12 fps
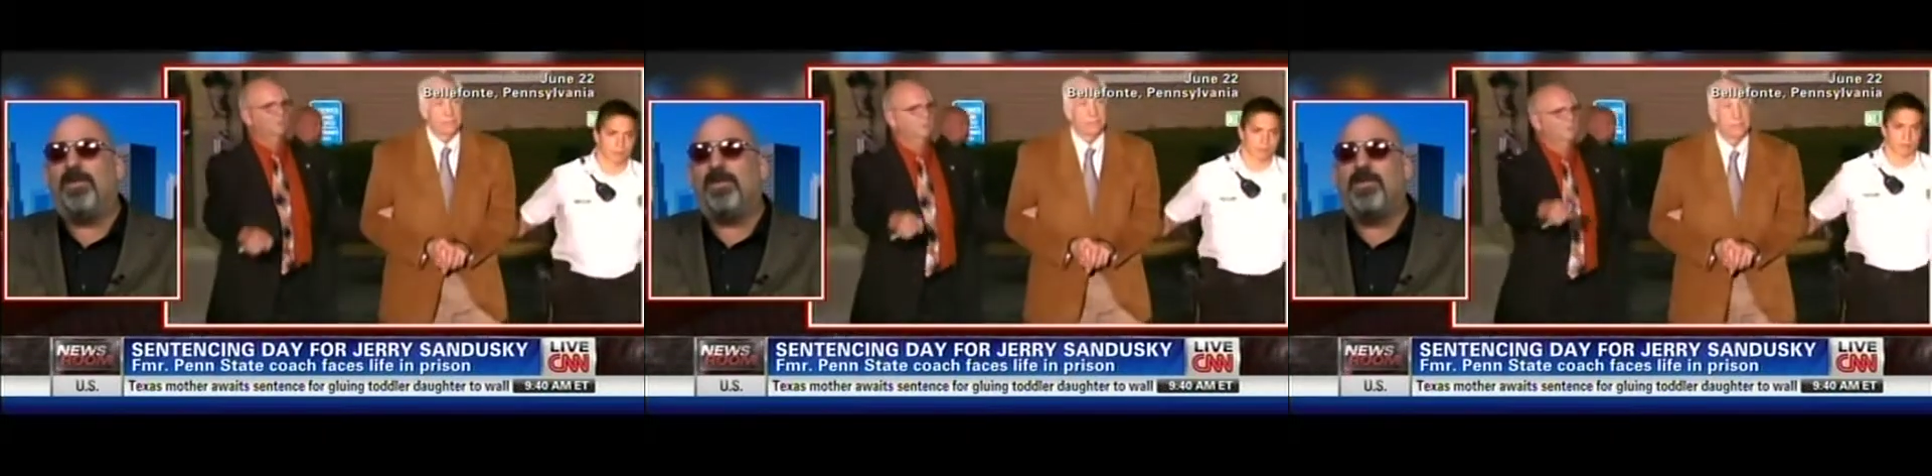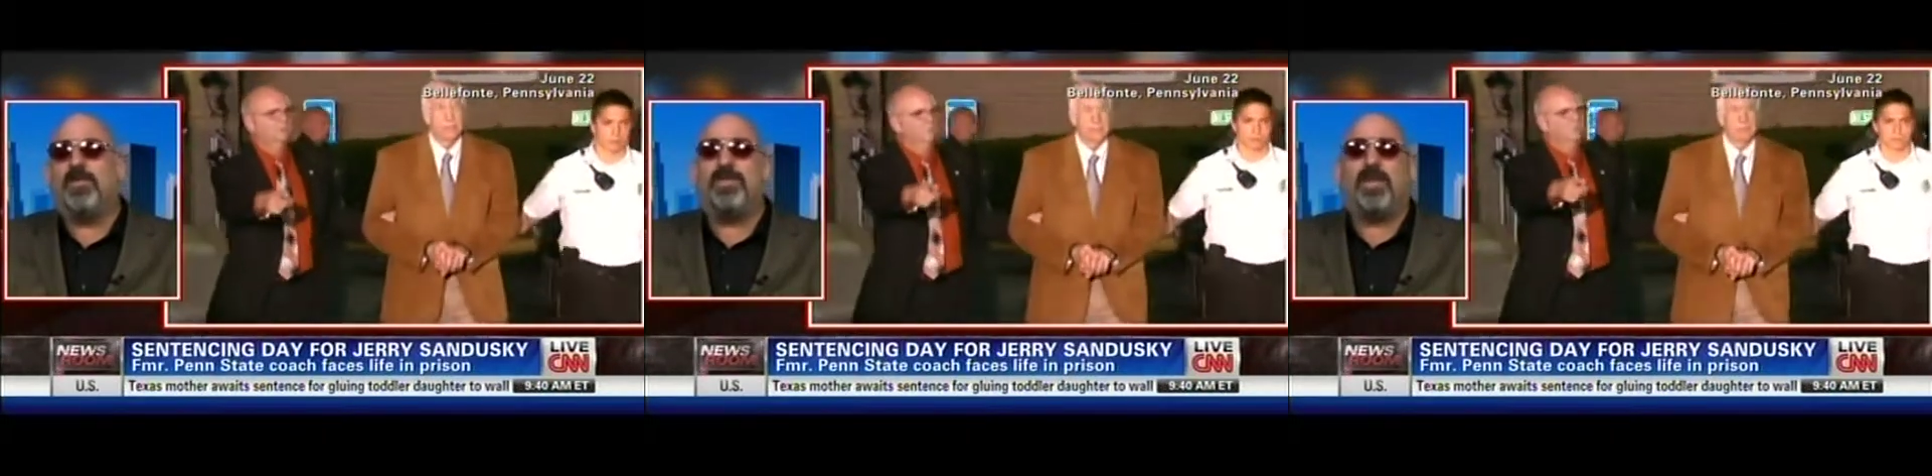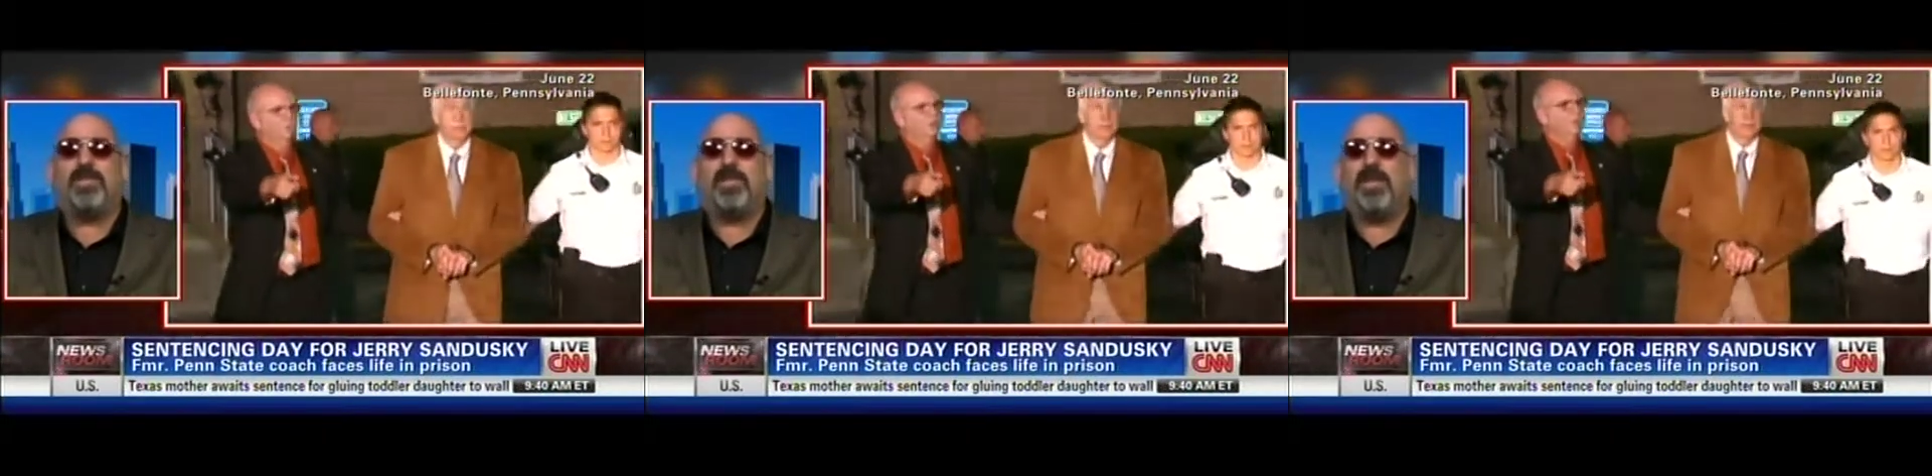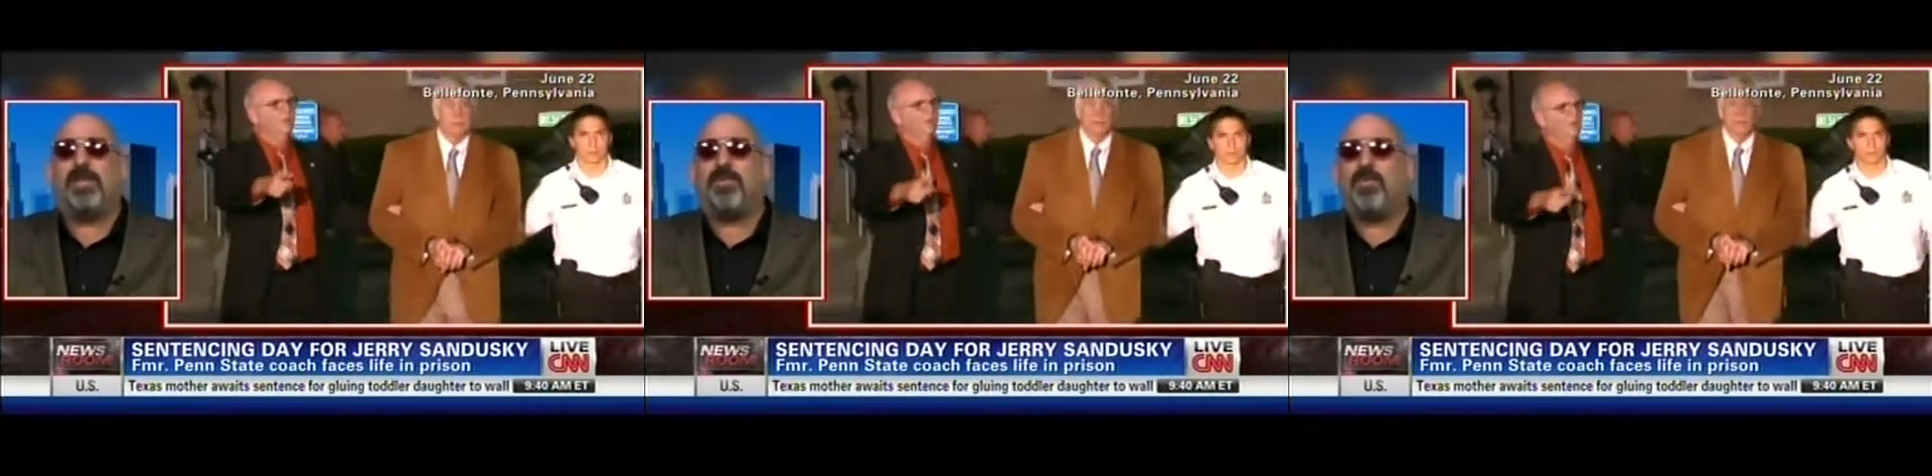there's no such
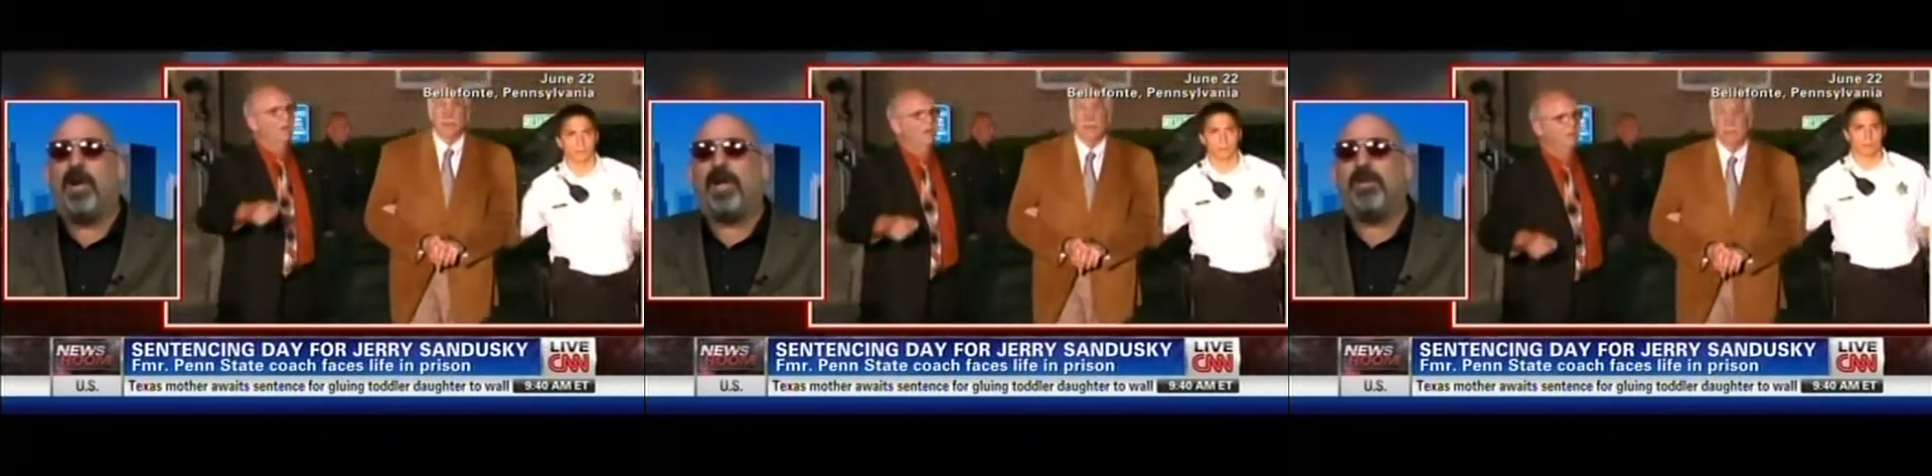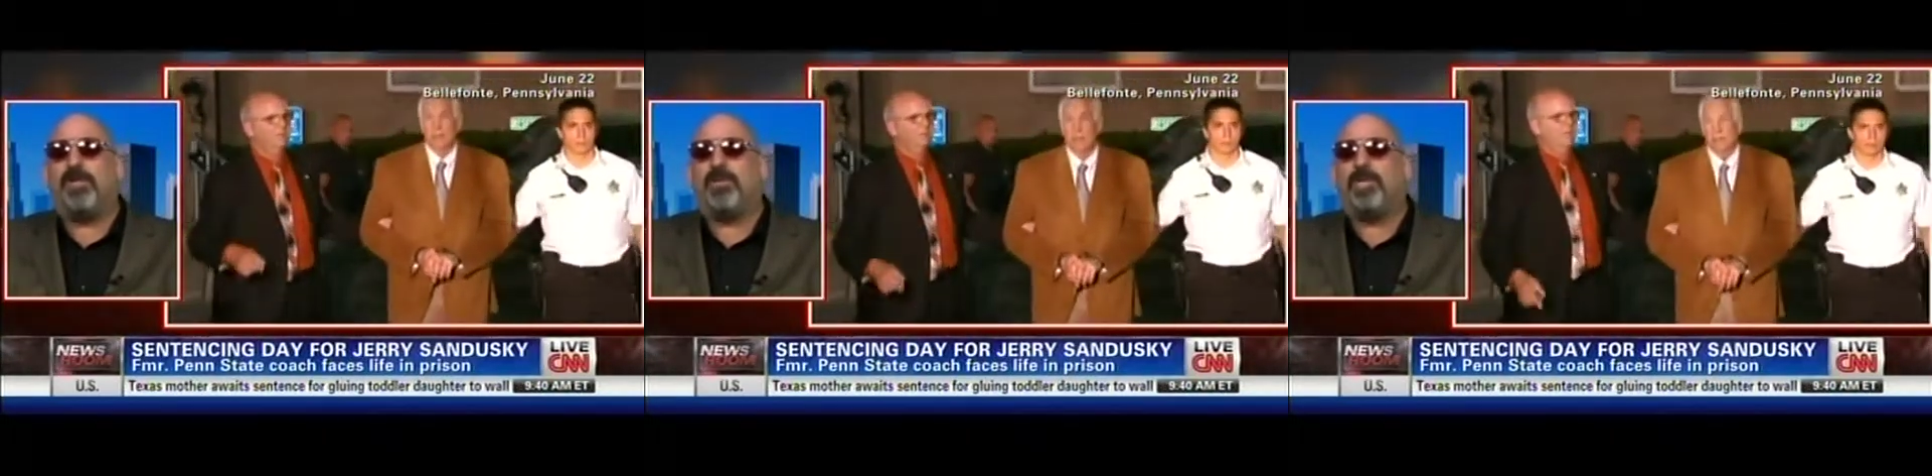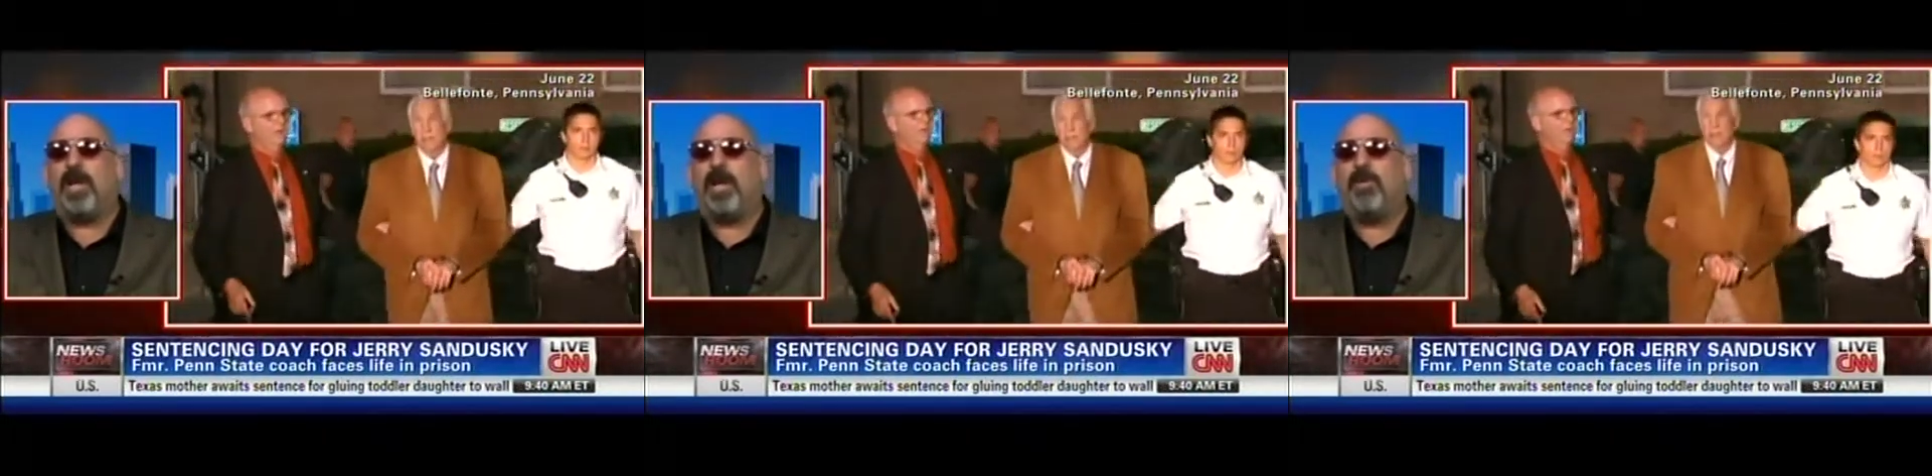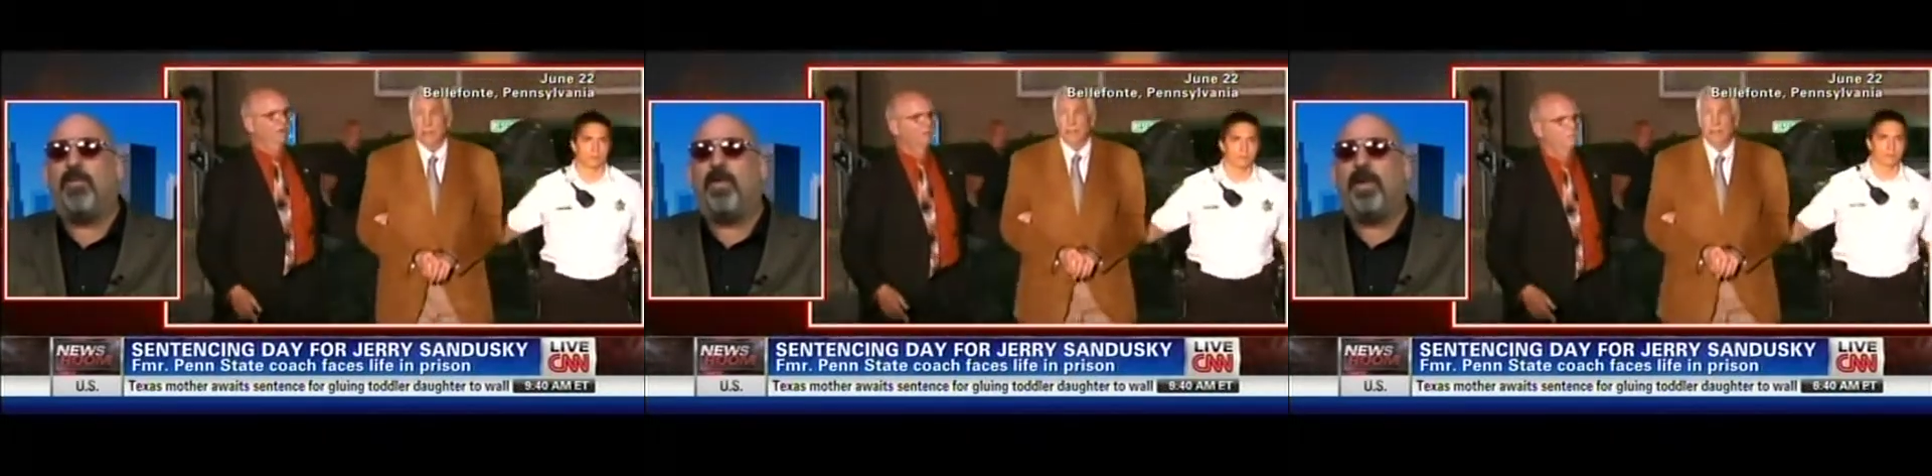thing as a regular
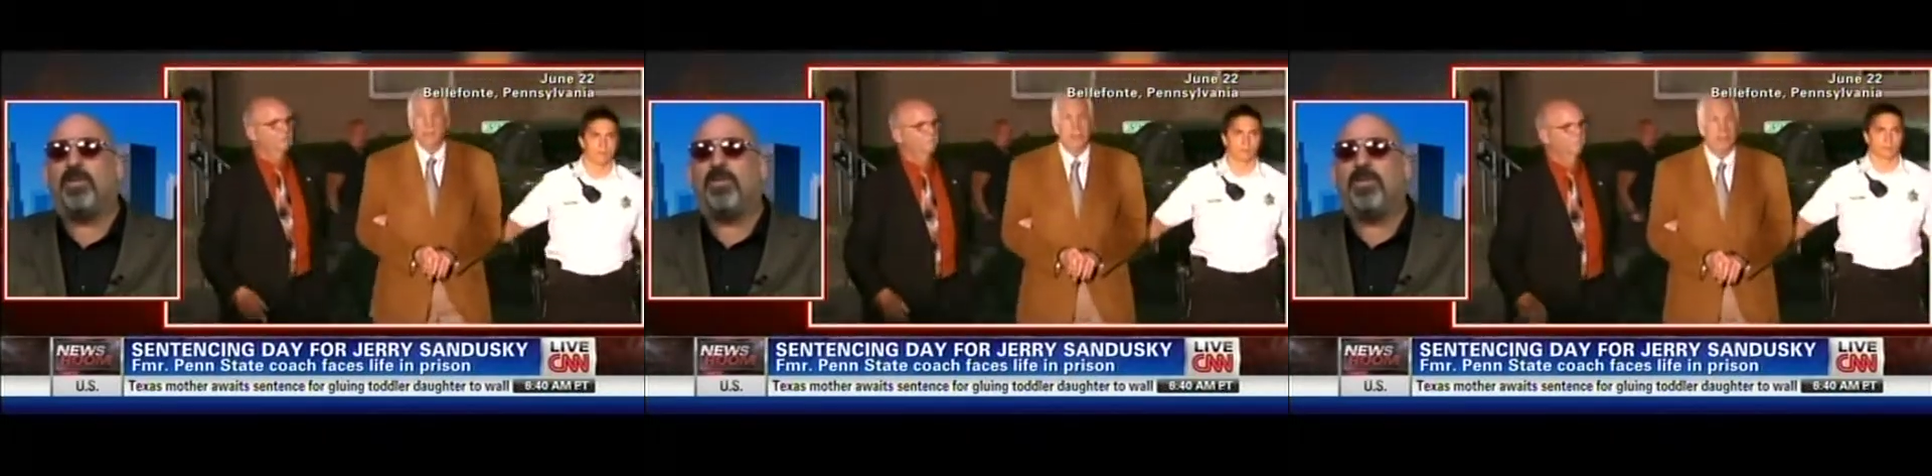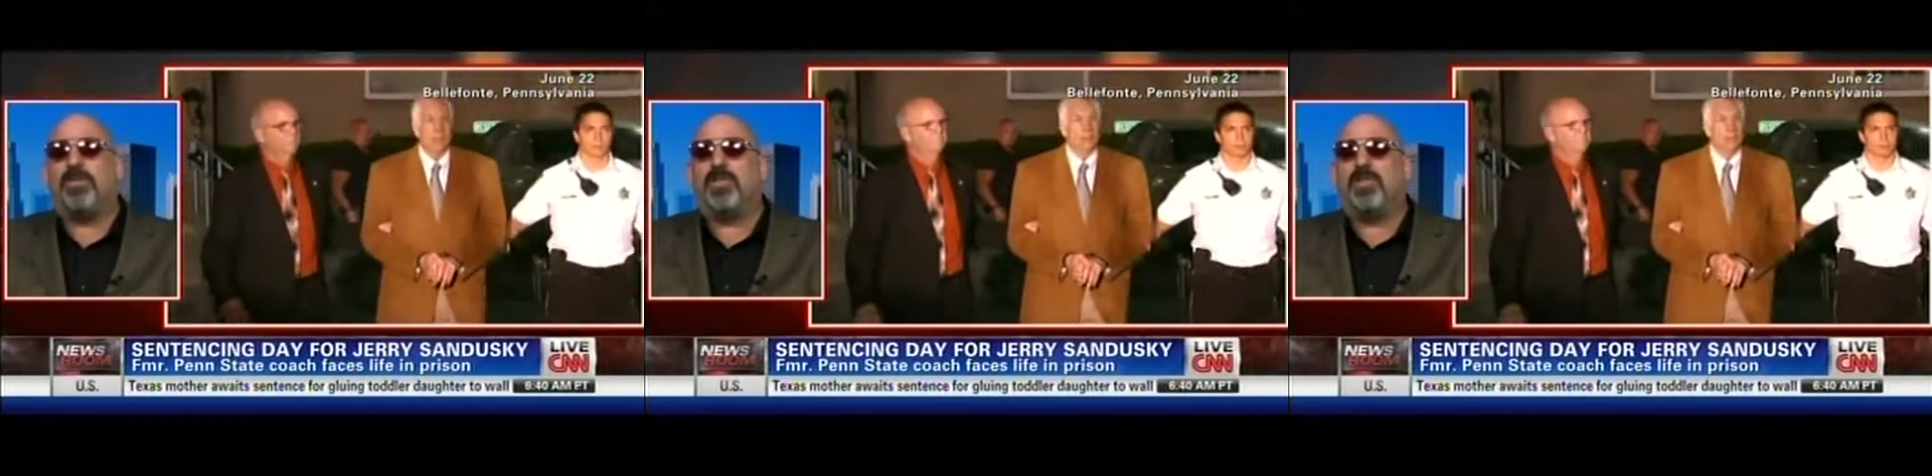child molester,